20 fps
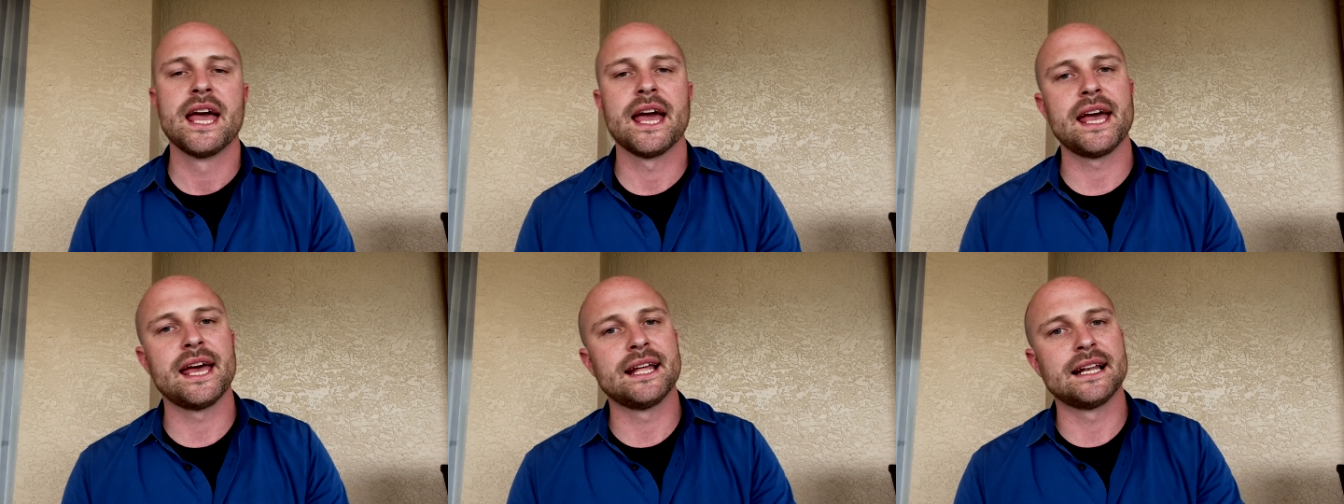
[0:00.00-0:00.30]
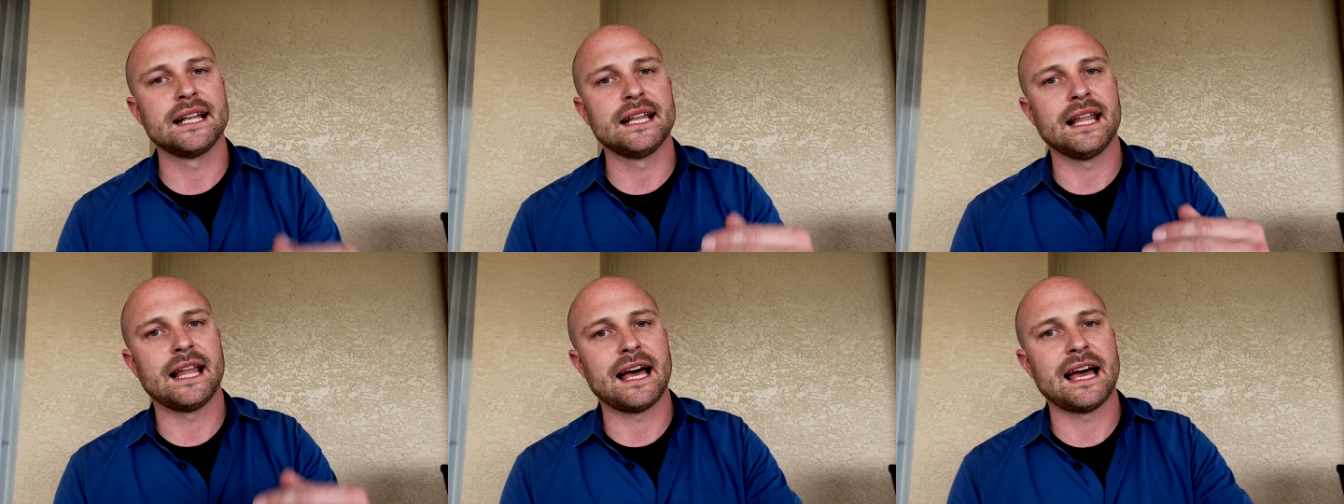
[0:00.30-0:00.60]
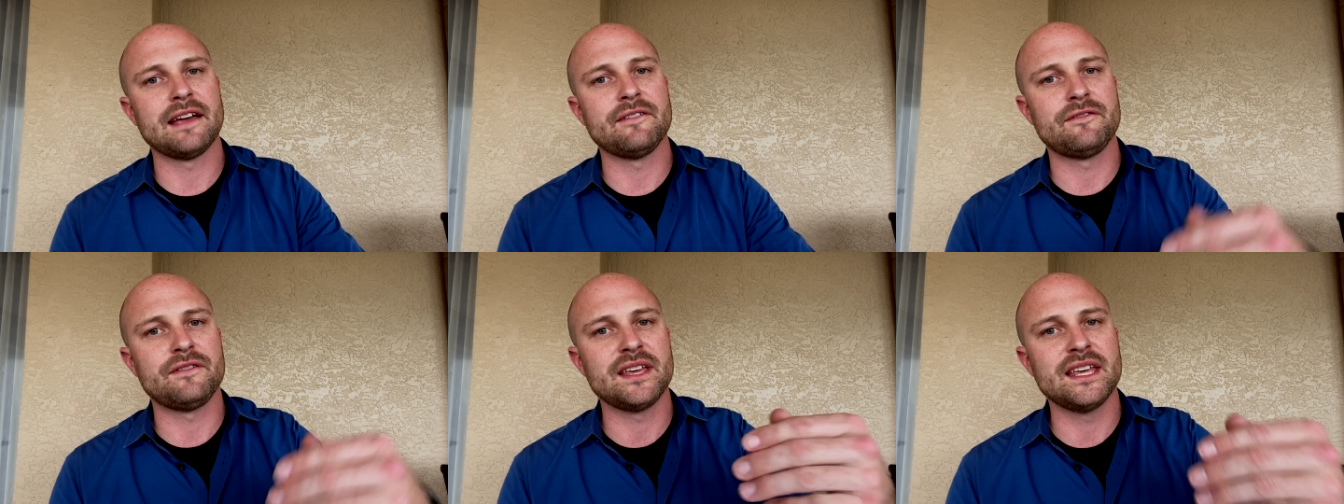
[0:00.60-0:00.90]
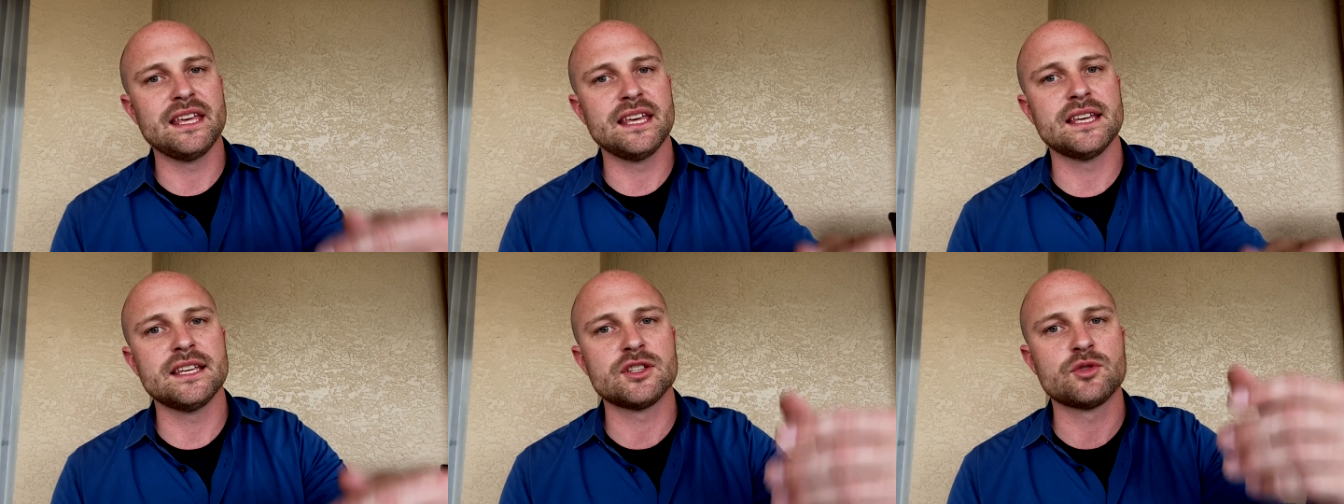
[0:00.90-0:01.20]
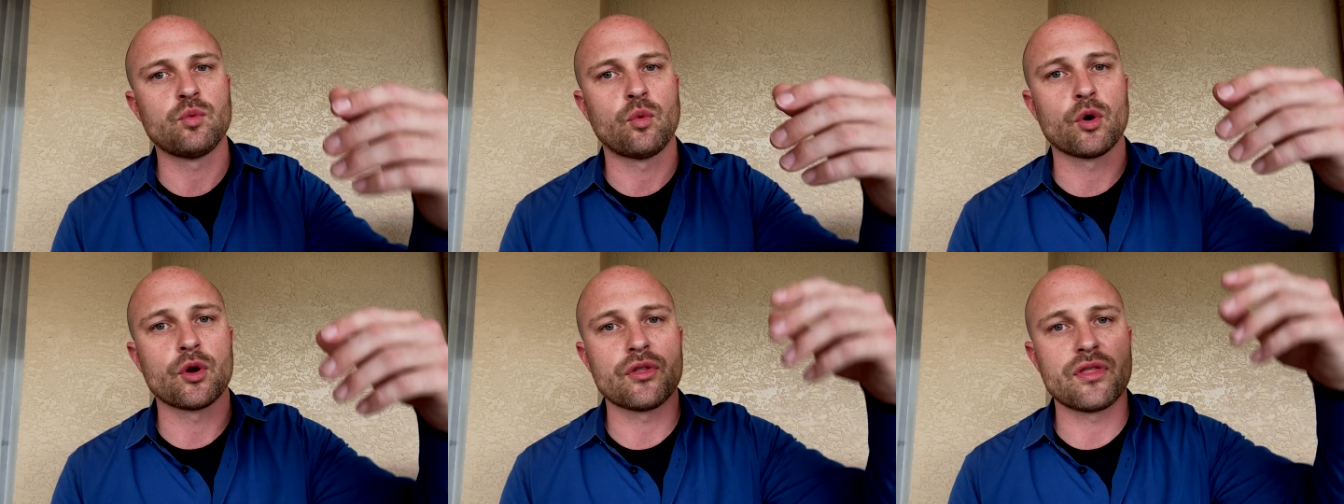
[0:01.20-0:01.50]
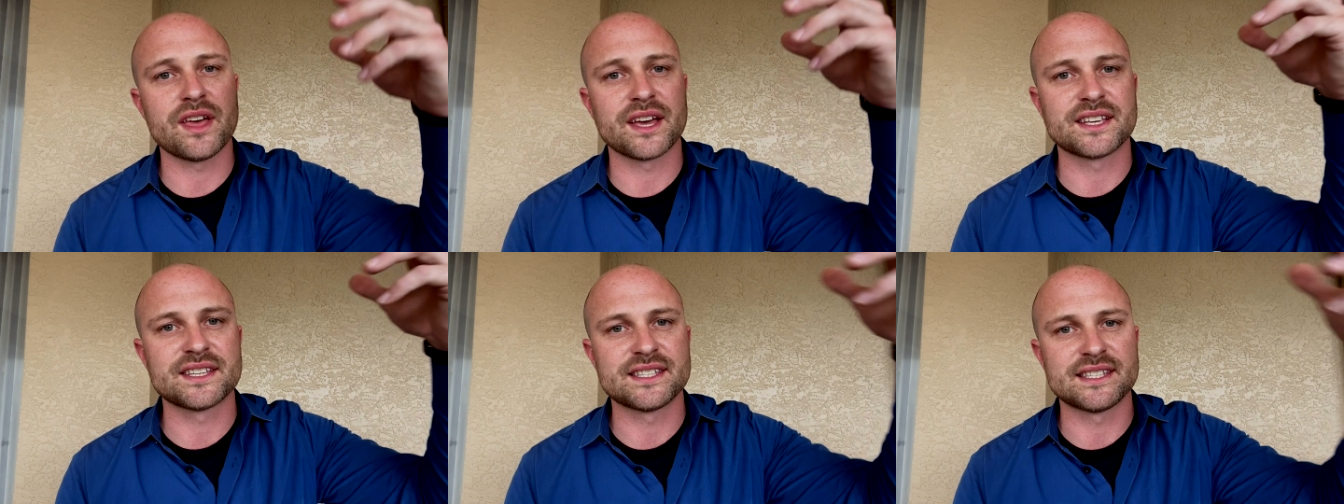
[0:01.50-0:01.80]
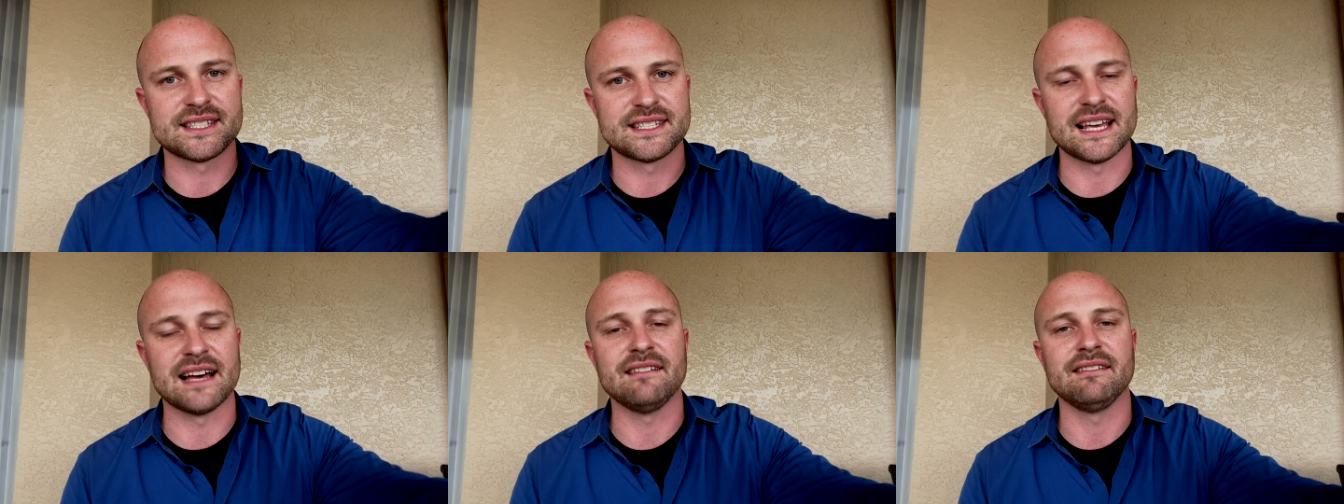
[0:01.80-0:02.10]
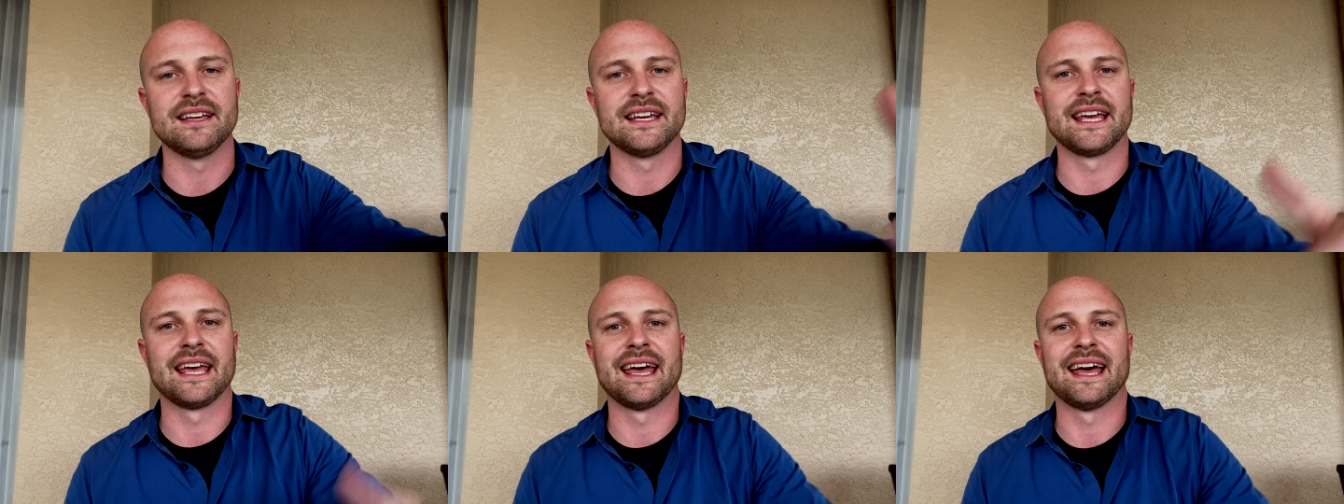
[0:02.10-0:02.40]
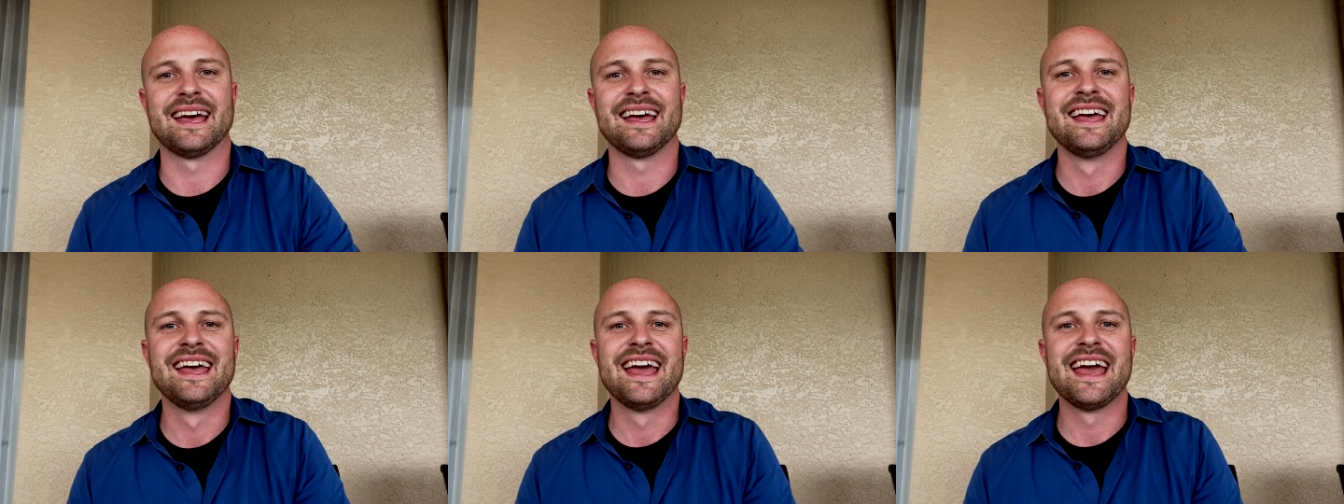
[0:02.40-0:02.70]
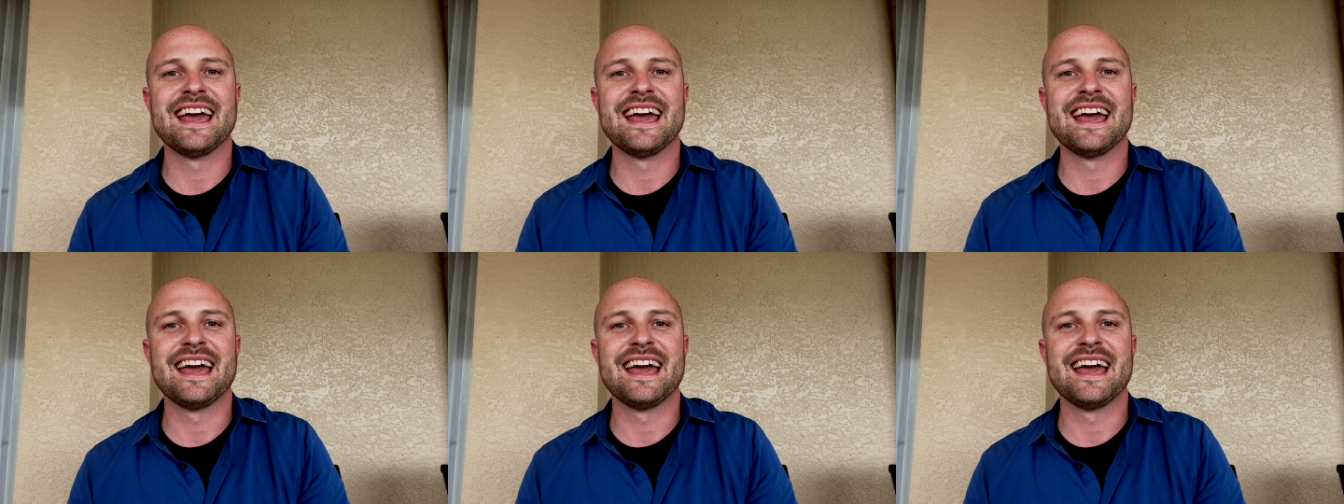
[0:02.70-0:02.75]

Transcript: and life is worth excelling at.